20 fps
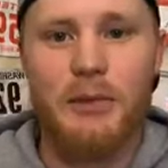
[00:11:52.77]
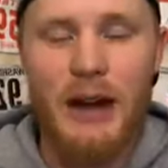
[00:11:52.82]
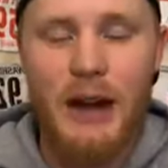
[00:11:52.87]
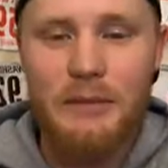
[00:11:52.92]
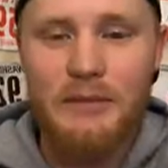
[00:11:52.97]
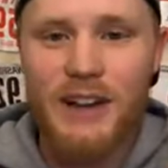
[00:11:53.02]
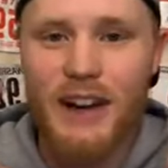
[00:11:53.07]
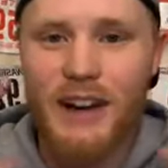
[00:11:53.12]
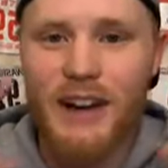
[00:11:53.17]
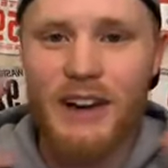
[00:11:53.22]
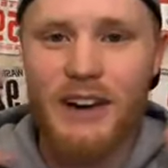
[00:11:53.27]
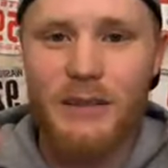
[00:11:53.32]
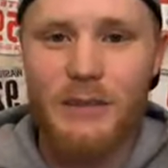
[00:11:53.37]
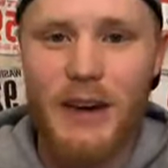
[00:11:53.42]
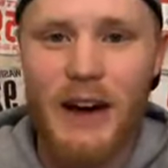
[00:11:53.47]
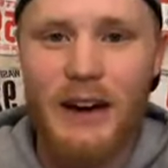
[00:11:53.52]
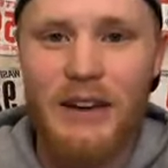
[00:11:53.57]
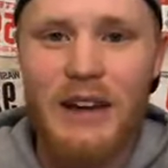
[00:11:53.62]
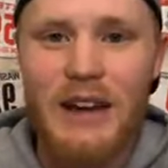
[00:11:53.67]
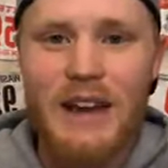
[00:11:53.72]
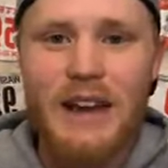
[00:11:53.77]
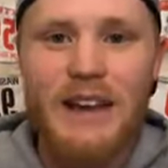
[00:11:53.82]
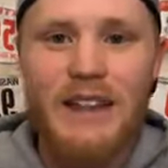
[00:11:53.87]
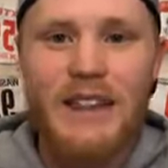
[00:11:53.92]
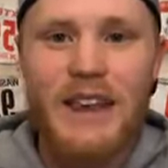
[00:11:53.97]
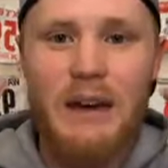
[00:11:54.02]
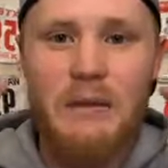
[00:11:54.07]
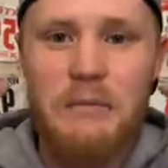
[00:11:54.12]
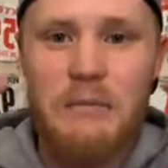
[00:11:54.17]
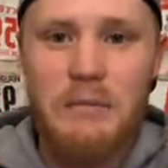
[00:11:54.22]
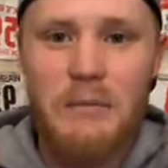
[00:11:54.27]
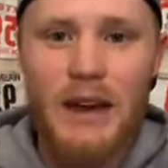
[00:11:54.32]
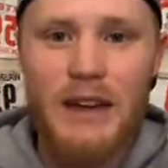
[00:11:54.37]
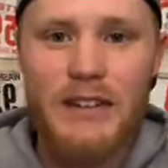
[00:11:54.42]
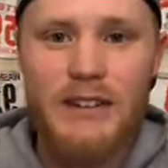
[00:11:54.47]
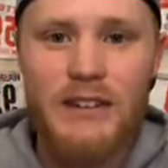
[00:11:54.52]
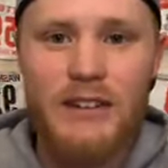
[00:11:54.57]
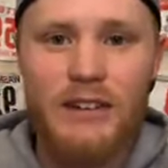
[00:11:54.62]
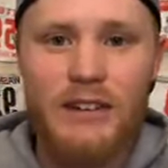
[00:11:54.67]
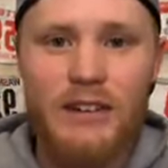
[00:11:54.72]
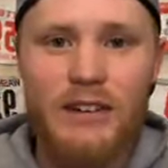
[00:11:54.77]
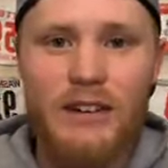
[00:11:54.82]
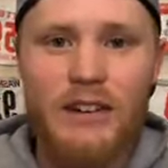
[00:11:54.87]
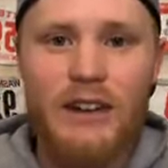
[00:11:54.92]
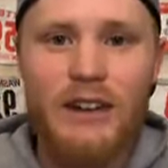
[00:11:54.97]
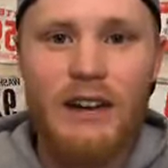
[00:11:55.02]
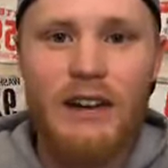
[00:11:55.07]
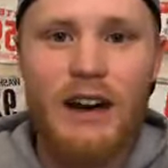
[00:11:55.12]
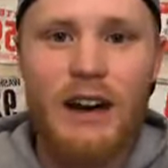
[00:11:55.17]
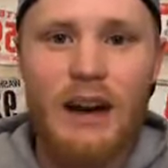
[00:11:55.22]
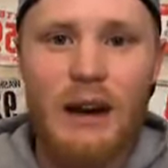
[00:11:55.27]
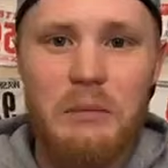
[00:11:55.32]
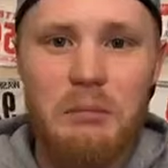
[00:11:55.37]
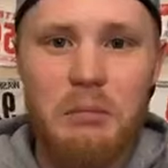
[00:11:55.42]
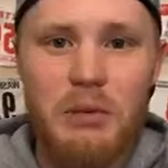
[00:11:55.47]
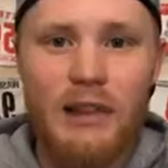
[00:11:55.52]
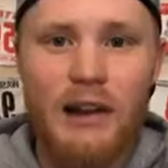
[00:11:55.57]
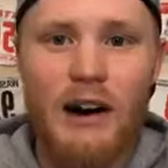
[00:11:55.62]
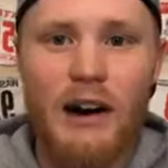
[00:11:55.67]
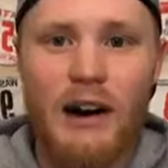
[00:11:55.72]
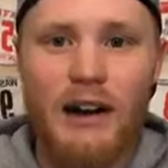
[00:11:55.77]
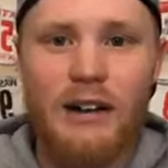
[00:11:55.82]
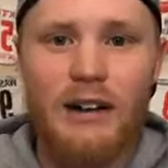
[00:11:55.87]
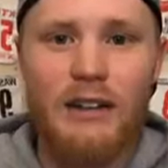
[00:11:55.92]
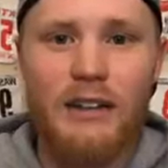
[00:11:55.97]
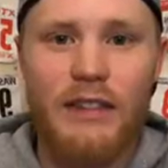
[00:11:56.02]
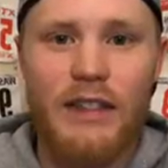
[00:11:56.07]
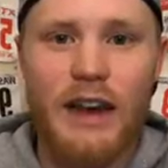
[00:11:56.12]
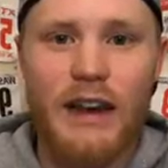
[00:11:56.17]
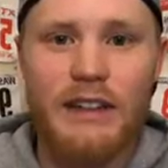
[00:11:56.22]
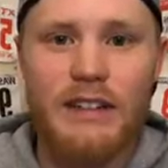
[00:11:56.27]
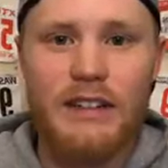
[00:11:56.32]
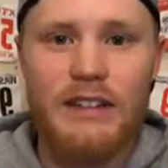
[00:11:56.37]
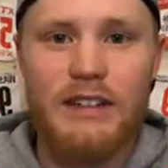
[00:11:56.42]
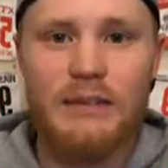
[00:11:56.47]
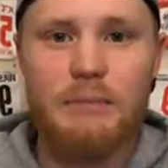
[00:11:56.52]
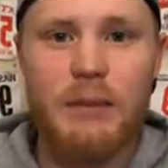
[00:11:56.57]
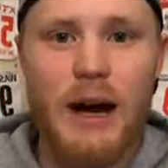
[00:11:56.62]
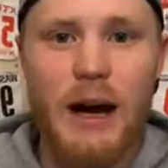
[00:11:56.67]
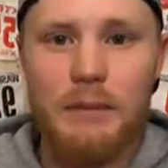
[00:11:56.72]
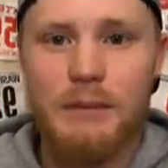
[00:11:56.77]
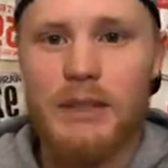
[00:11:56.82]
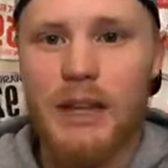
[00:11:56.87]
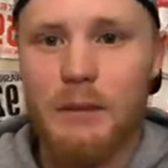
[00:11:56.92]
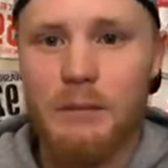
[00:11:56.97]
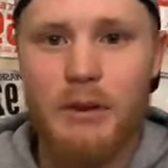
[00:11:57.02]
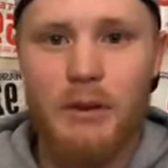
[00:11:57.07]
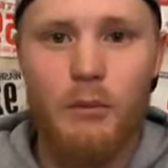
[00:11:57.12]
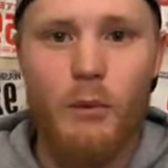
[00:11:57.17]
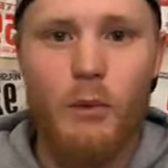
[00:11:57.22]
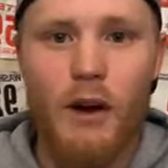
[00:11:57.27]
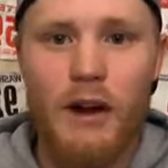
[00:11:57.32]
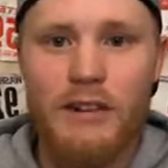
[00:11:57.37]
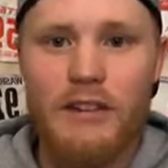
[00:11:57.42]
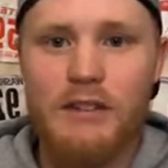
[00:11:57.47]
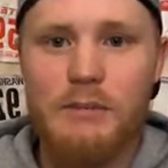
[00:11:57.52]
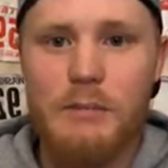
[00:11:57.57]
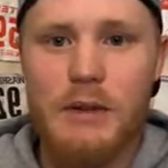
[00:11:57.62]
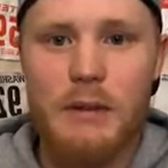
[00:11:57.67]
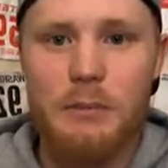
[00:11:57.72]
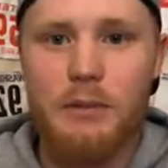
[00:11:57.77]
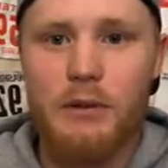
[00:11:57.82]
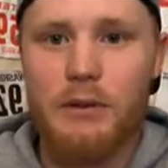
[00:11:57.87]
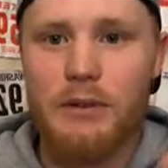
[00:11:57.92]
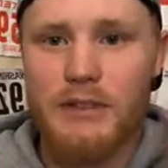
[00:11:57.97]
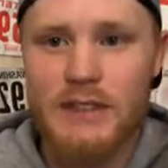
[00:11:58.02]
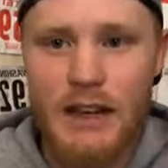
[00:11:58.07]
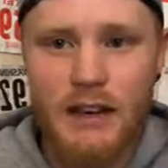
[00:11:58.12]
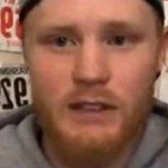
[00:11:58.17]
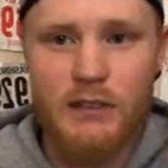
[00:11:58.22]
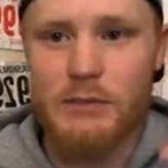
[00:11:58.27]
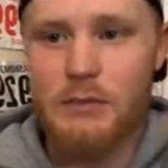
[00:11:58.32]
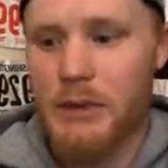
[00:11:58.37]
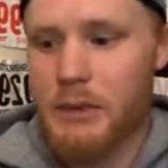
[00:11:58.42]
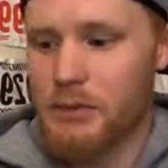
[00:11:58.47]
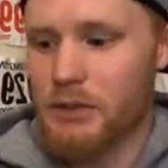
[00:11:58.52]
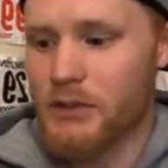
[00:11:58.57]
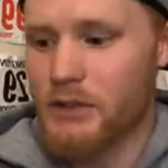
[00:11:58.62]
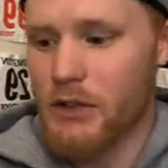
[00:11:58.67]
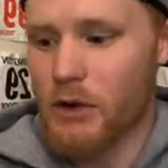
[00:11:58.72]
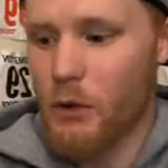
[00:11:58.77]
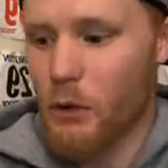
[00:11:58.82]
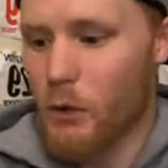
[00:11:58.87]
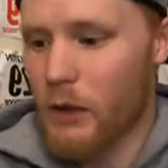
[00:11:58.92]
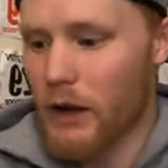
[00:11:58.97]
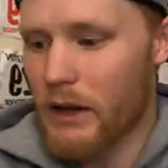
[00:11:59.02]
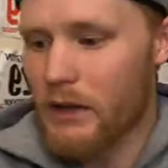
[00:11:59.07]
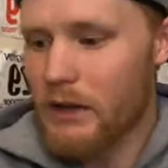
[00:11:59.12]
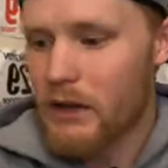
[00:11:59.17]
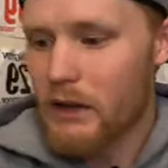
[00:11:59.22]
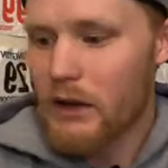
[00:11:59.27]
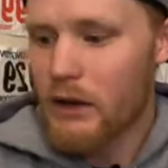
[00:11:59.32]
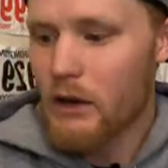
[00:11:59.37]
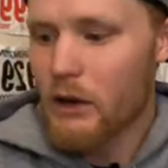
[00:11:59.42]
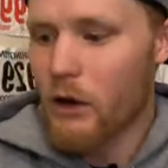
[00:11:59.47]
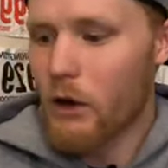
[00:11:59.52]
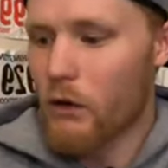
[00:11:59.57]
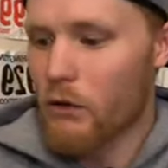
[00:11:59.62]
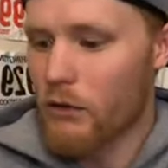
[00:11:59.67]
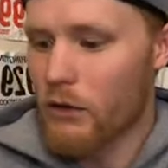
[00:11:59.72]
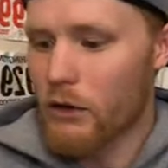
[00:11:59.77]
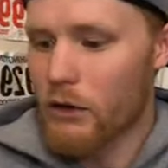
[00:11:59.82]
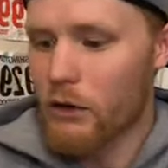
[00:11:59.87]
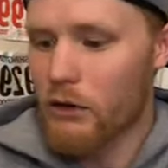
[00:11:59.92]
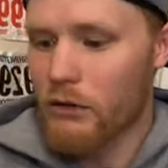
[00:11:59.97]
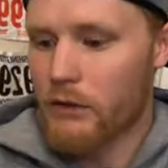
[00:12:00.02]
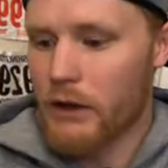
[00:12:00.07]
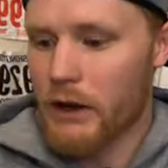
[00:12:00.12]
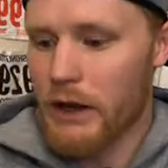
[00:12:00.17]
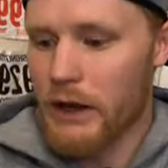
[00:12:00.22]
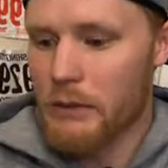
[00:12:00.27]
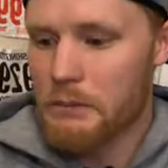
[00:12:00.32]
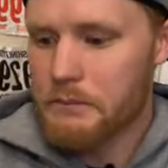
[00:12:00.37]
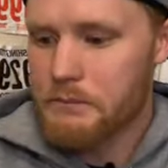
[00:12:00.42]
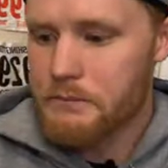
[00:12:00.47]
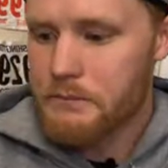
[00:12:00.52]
But I'm talking about that mental uh, block that just pops up and wants people, tells people to quit over and over again.